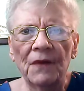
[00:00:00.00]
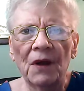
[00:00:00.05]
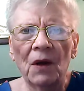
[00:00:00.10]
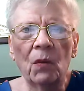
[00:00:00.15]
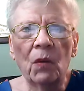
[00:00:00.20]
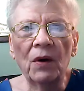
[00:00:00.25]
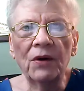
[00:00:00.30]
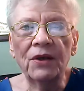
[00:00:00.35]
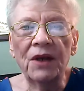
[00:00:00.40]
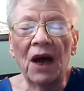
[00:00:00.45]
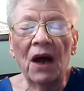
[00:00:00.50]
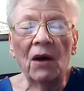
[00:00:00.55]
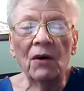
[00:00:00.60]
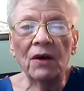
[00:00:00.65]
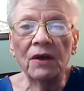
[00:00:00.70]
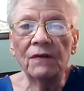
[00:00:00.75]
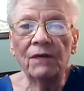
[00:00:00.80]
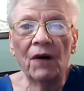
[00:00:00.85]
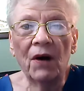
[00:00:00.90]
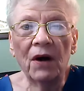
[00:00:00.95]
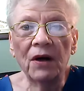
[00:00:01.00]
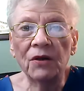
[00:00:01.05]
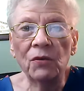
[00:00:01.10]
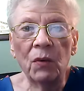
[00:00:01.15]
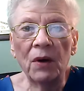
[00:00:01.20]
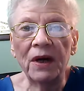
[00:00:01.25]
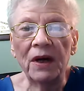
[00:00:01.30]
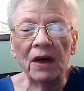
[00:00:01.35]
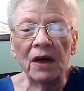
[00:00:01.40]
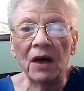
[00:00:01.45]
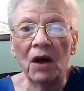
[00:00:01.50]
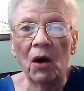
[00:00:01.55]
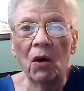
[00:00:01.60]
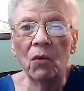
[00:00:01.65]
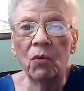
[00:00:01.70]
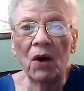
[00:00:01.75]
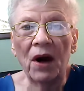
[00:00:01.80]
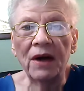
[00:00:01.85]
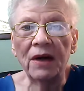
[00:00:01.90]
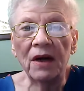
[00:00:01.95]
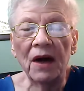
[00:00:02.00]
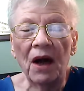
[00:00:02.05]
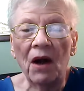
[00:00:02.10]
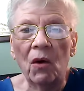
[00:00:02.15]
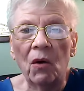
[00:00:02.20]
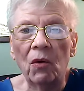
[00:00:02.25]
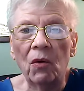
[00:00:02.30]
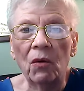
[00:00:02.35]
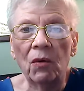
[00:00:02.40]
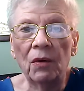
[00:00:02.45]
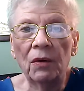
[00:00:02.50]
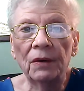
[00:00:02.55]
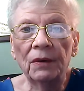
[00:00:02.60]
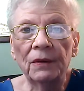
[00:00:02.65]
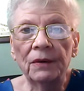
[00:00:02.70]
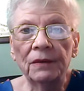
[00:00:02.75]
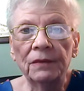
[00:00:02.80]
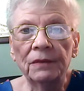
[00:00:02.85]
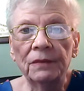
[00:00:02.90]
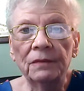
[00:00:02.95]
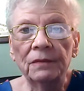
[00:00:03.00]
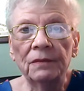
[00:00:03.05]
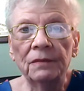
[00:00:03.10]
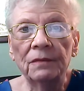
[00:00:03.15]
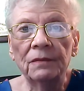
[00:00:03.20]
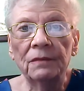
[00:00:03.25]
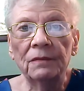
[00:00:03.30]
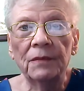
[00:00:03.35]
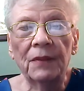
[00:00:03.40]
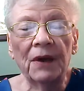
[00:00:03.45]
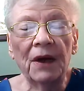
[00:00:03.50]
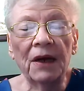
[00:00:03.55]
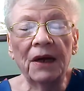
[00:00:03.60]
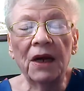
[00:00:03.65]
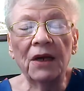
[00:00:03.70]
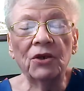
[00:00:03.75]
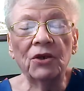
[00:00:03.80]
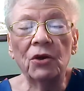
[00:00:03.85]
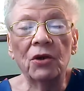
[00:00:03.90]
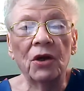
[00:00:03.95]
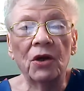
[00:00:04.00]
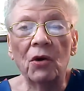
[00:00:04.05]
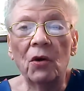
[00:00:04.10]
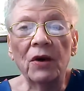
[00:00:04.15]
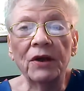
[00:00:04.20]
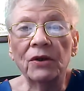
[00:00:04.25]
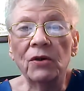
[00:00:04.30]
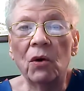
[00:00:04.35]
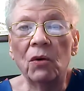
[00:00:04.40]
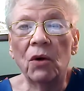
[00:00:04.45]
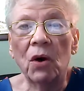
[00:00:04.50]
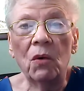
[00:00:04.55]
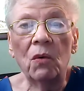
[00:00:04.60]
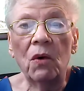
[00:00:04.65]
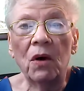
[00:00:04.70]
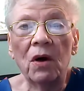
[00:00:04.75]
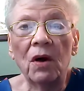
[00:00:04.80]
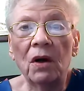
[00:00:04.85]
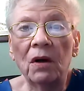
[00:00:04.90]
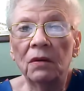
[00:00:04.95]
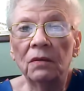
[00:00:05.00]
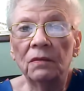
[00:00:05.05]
We're down as far as we can go right now. But I guess you can always go lower.